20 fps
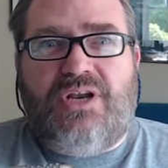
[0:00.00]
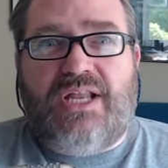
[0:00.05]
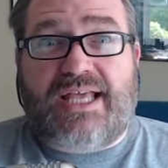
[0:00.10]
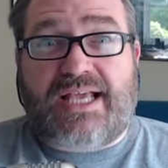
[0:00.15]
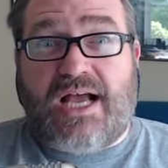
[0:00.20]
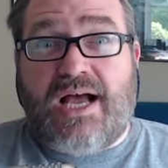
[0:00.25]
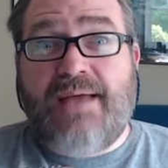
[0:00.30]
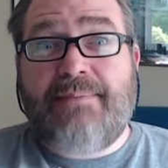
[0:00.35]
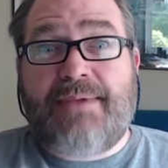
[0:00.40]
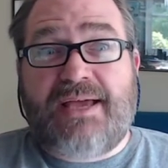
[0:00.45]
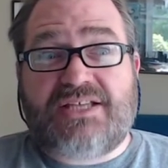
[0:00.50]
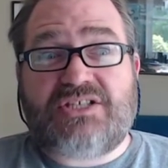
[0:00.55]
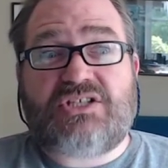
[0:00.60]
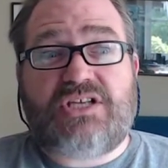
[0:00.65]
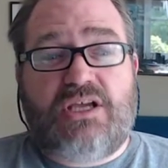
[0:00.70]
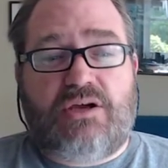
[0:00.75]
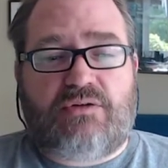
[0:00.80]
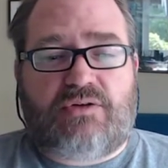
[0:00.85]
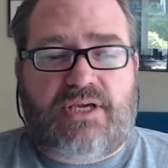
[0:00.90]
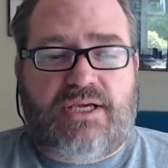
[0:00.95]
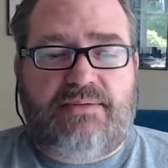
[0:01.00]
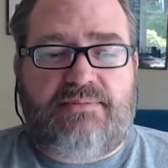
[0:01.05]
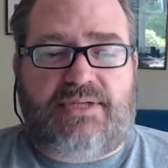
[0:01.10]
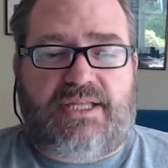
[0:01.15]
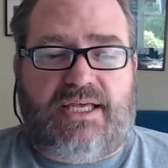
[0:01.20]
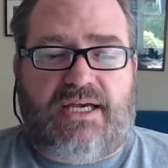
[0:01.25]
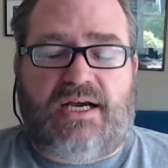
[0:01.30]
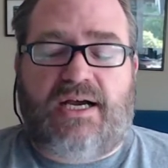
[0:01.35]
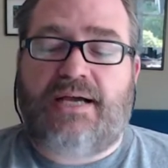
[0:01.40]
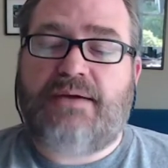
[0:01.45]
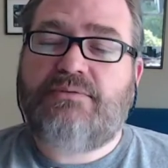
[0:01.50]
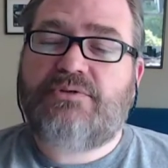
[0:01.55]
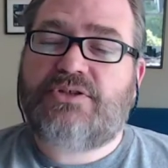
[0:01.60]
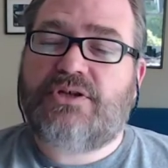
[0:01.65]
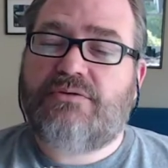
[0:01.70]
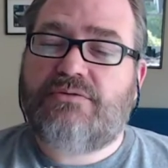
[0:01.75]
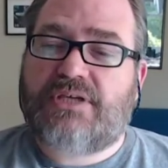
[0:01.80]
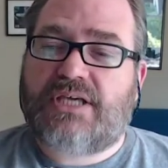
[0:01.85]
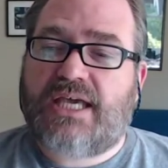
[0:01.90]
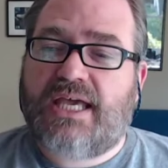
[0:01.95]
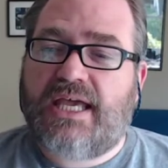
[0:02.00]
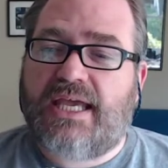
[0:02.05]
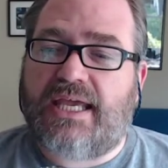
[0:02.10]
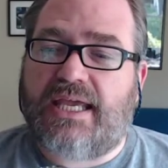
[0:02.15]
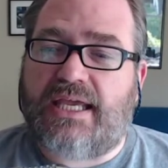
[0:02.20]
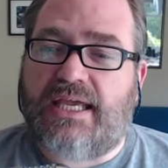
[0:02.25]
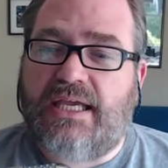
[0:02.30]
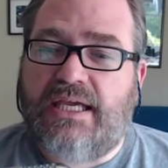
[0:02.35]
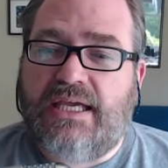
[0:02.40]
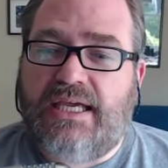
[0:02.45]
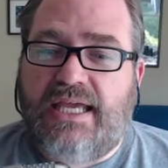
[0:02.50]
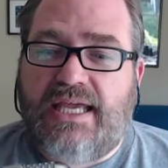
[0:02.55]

Like, I'm actually okay with that. I was okay